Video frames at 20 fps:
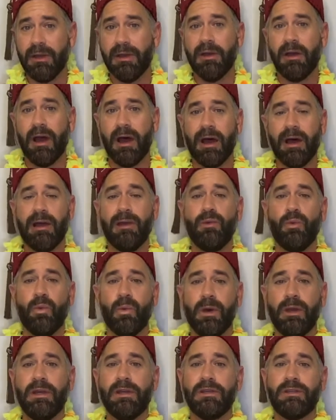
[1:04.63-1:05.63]
I
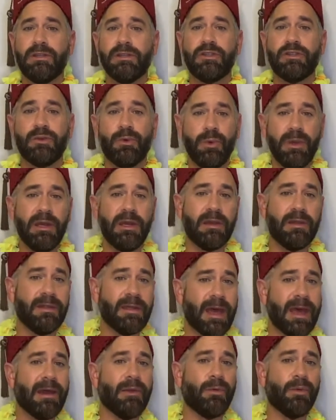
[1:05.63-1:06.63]
wanted to tweak
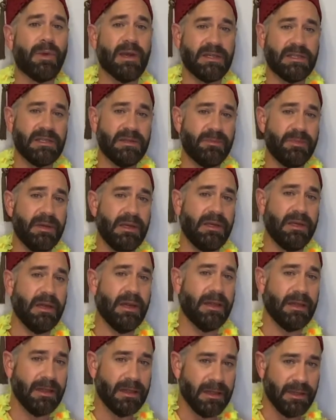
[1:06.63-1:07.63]
that recipe a
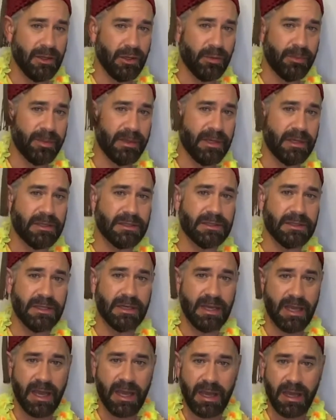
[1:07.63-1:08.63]
little bit
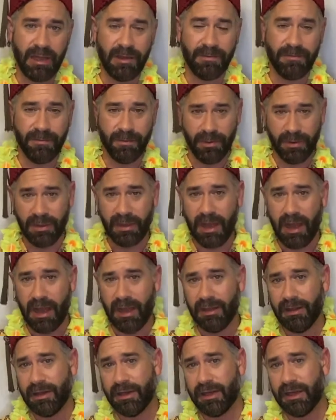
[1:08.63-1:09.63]
today for the
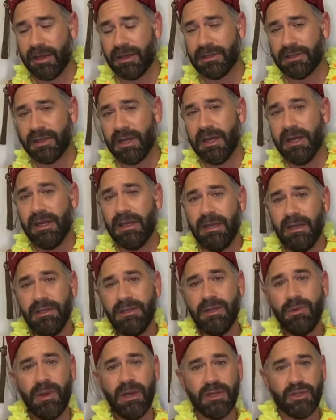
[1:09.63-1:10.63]
holidays
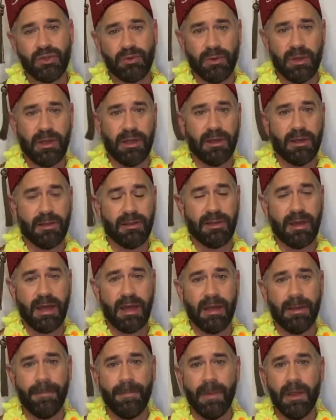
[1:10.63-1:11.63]
into a drink
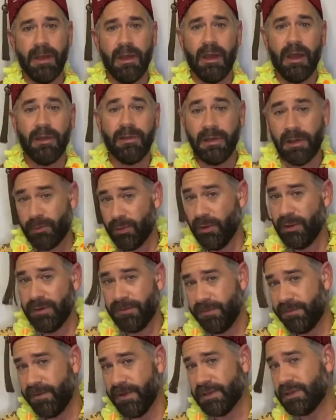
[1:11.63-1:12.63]
that I think really
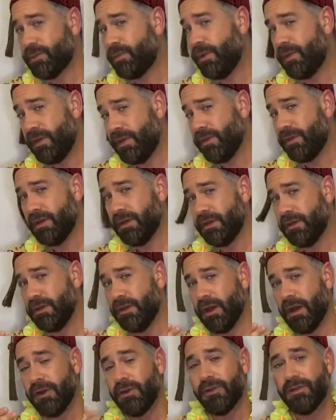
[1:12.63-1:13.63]
fits within
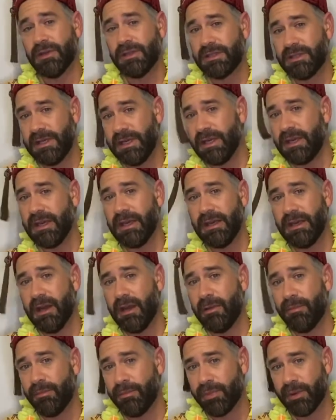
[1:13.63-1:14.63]
under the tiki
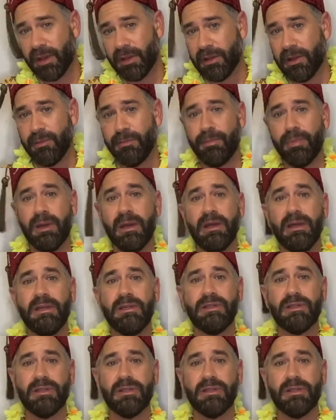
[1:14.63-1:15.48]
umbrella, but is